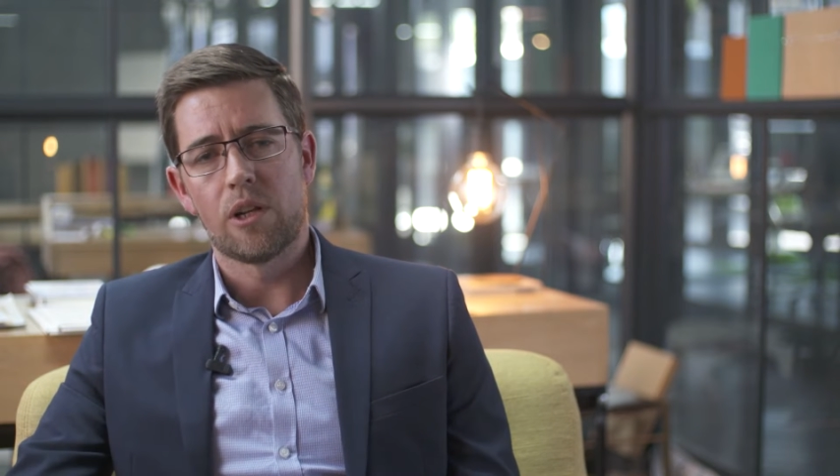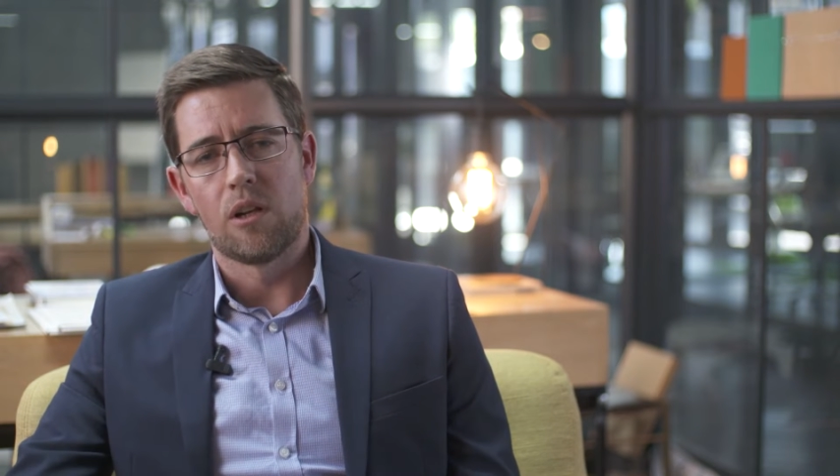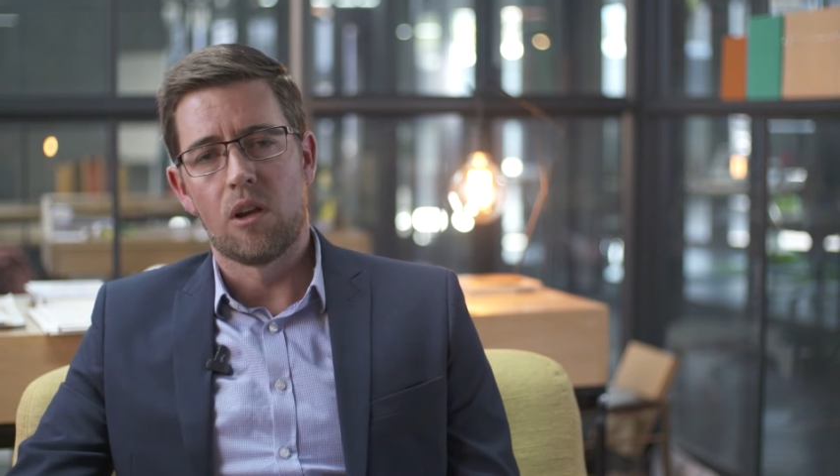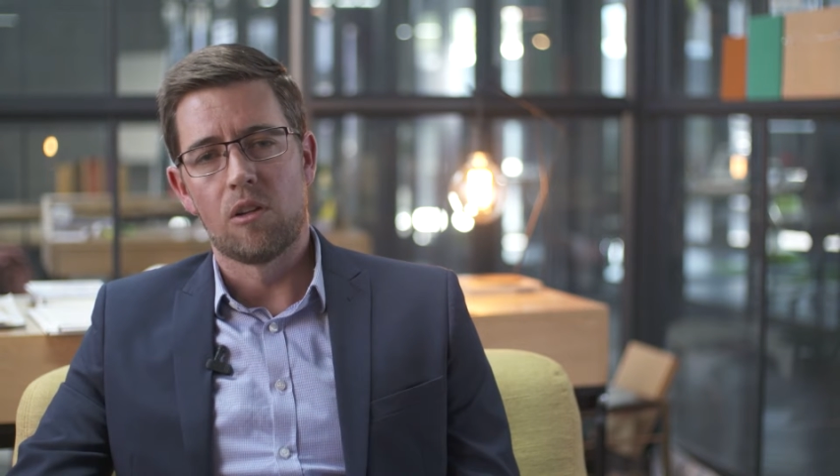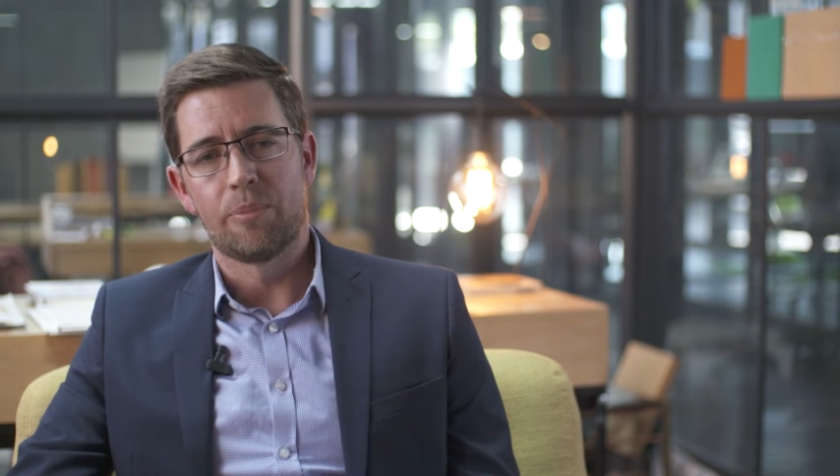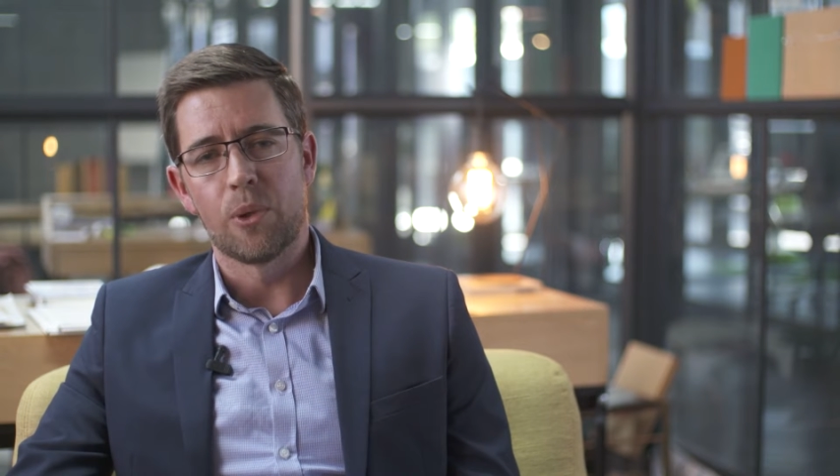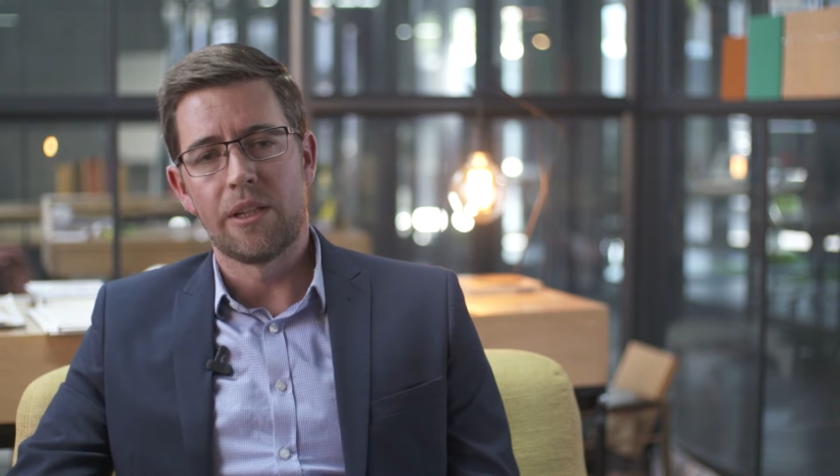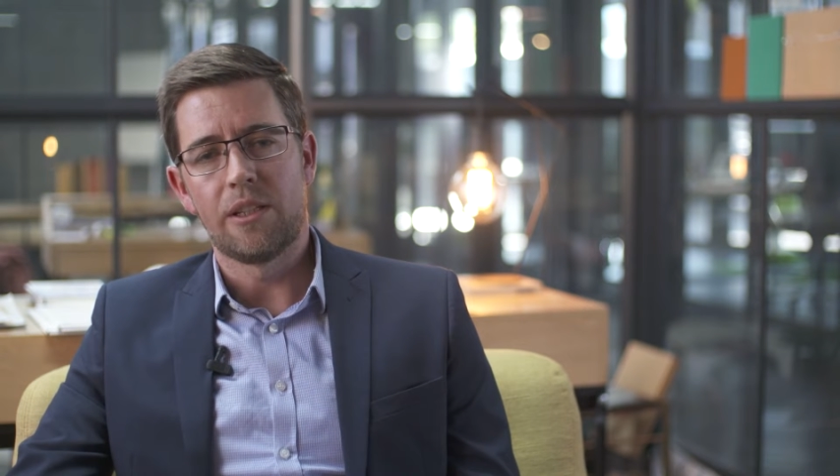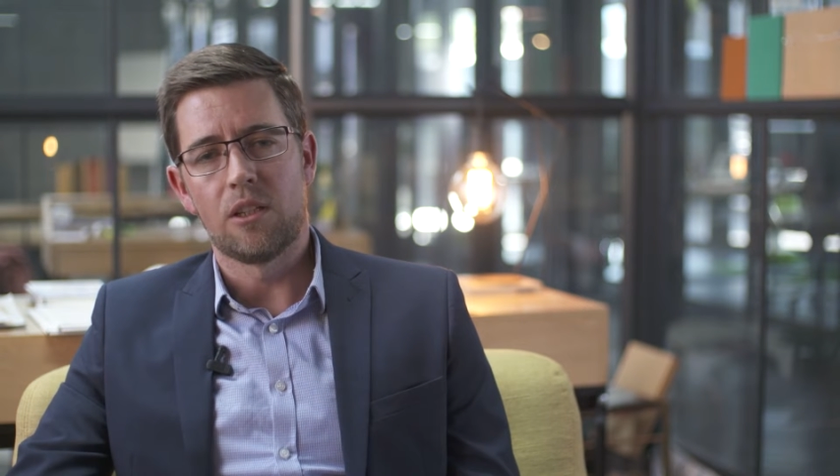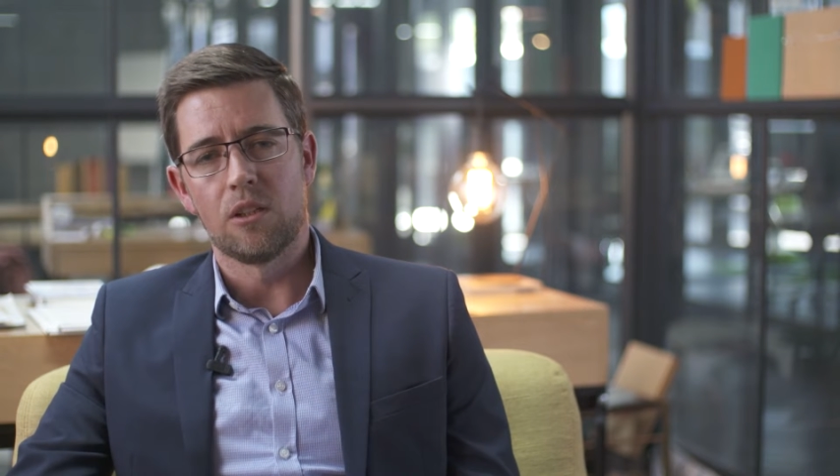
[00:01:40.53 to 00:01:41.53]
a lot of
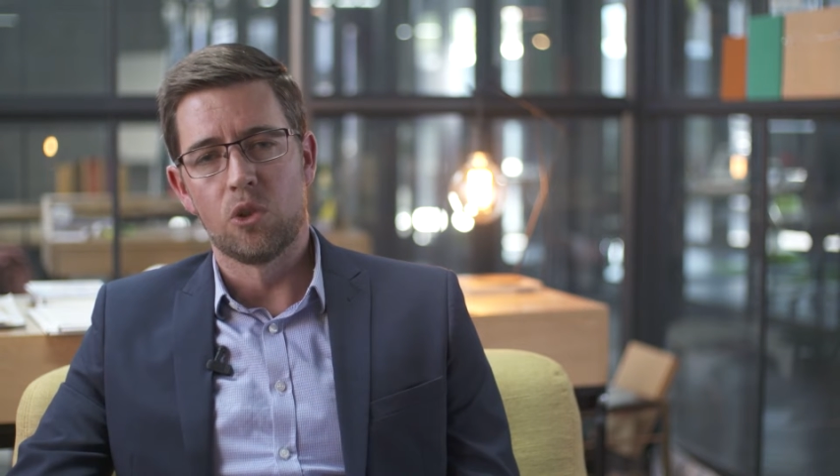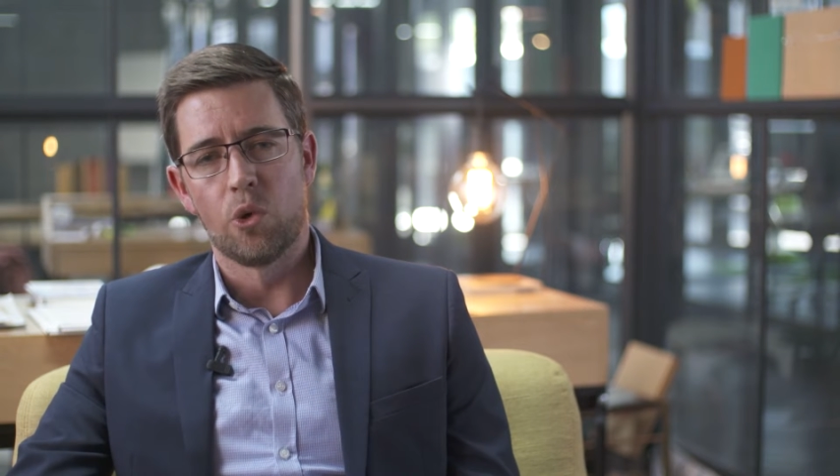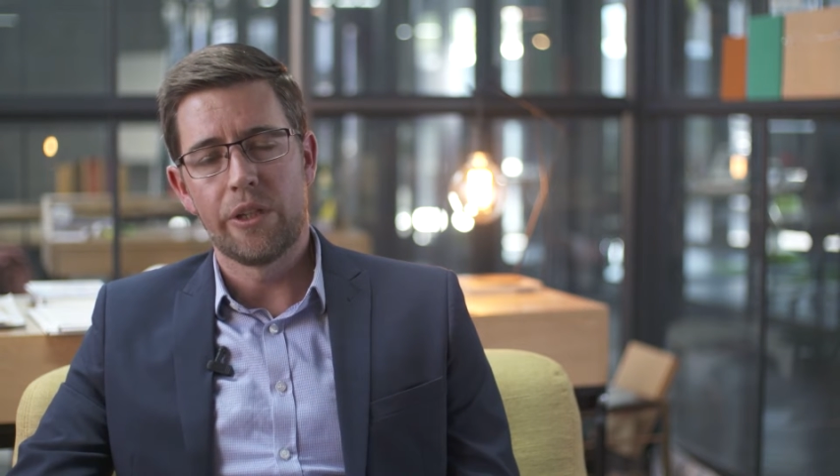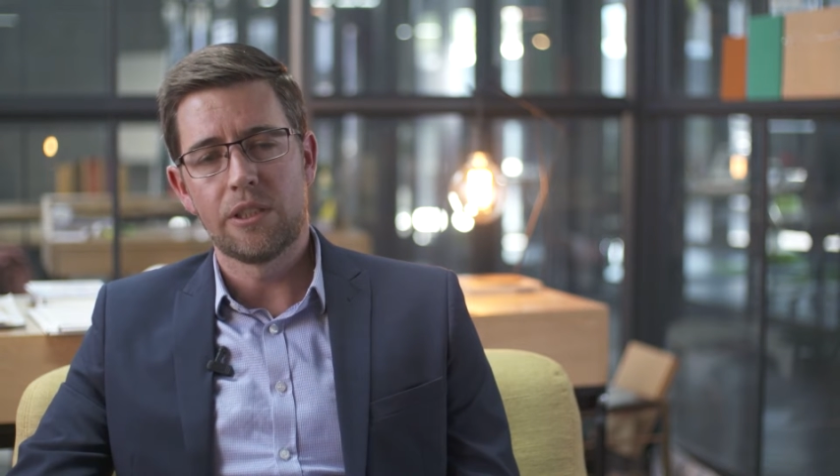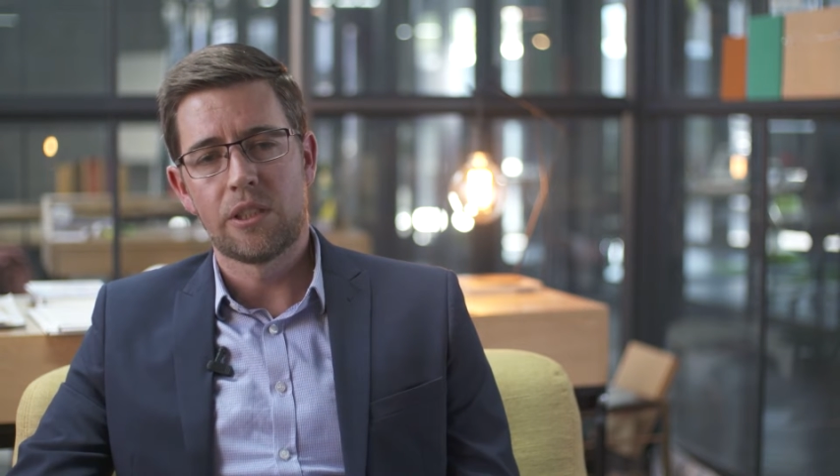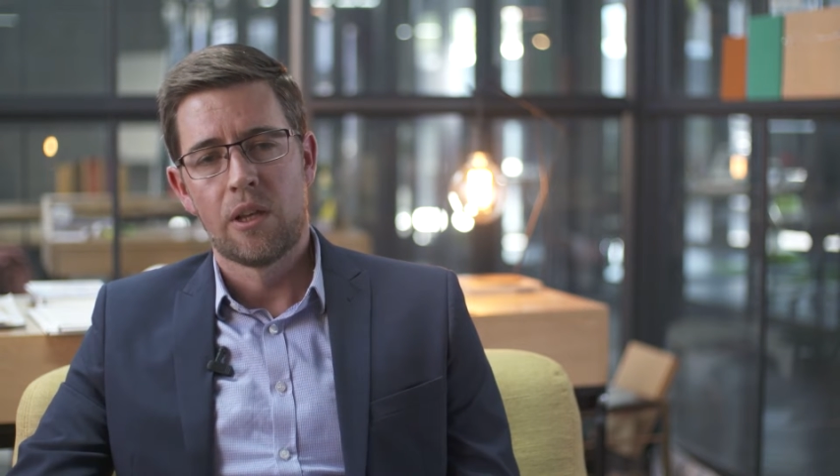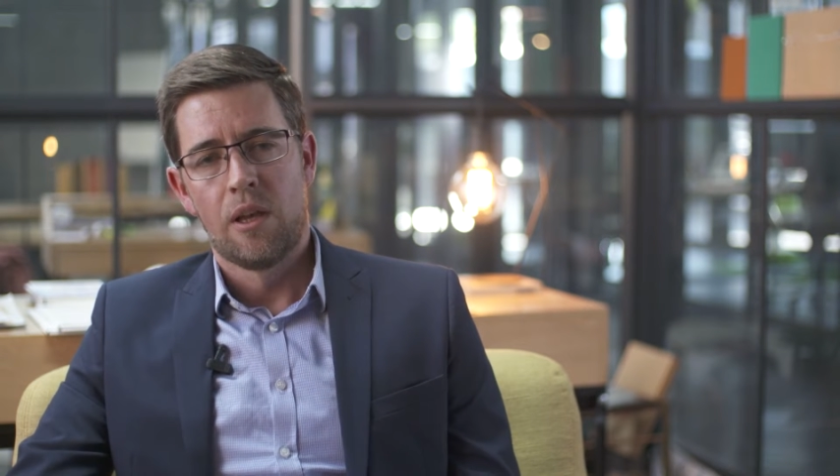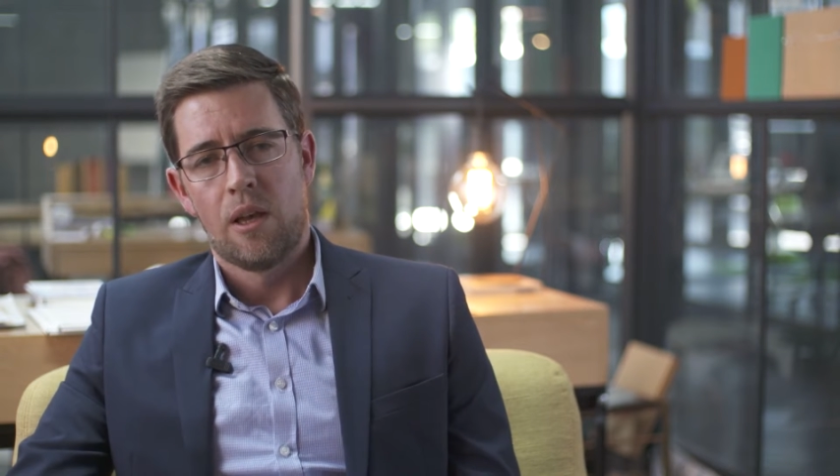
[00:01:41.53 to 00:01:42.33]
political noise.